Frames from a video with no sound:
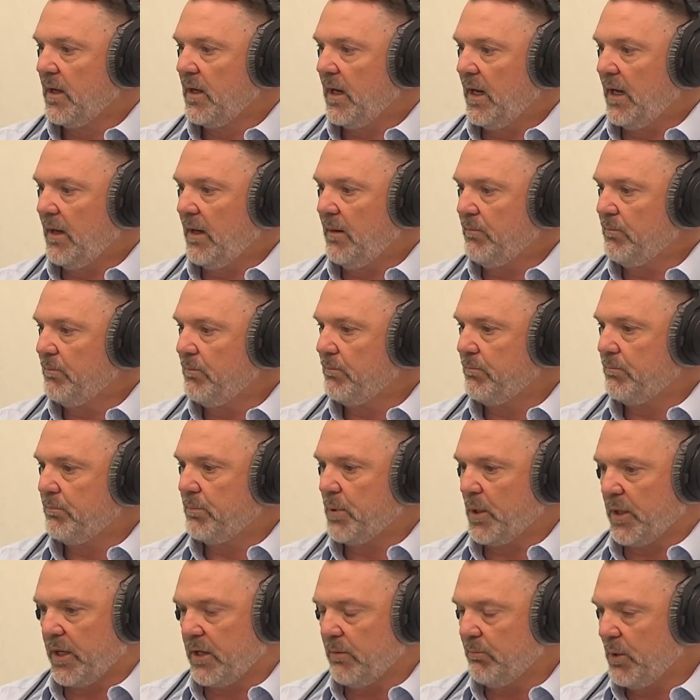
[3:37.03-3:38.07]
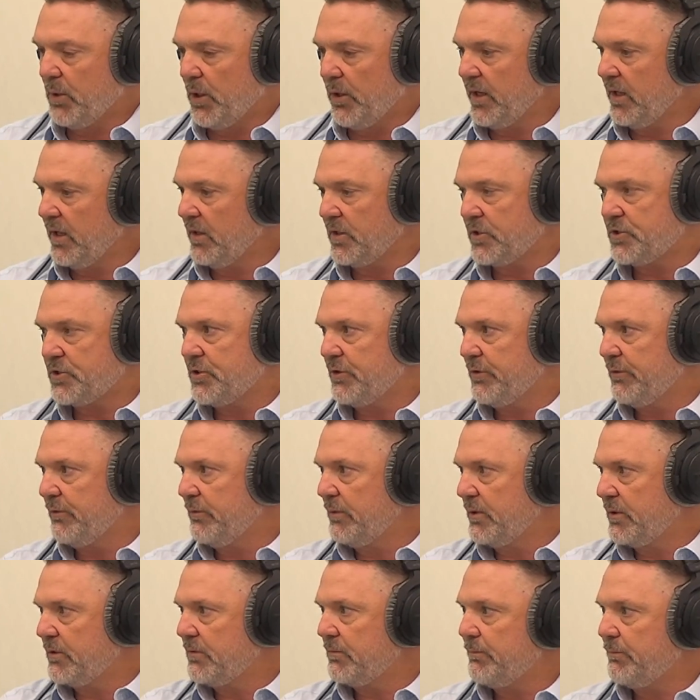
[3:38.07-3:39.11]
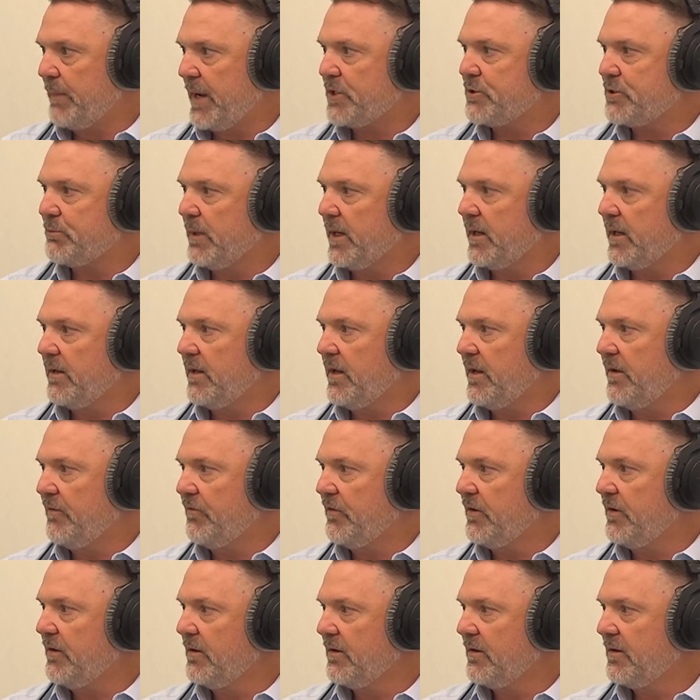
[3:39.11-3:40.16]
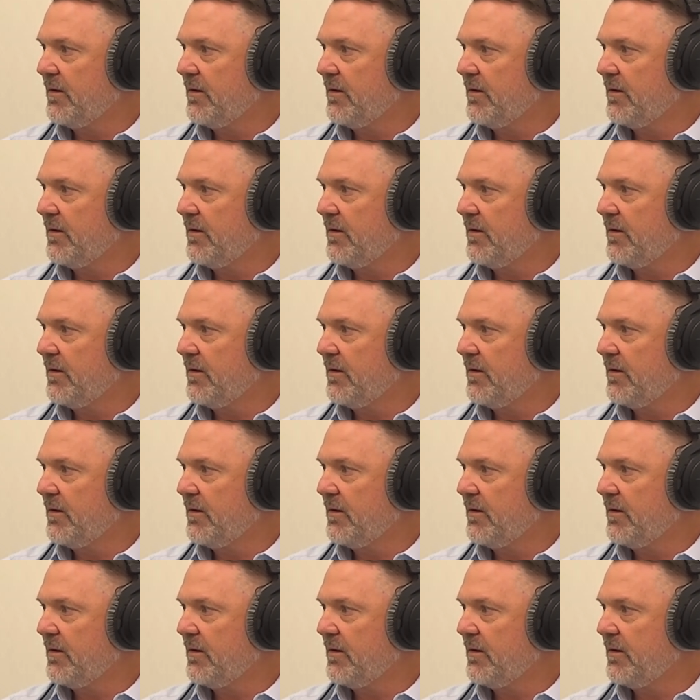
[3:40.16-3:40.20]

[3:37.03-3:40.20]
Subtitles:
by combining the two, we're a match made in heaven.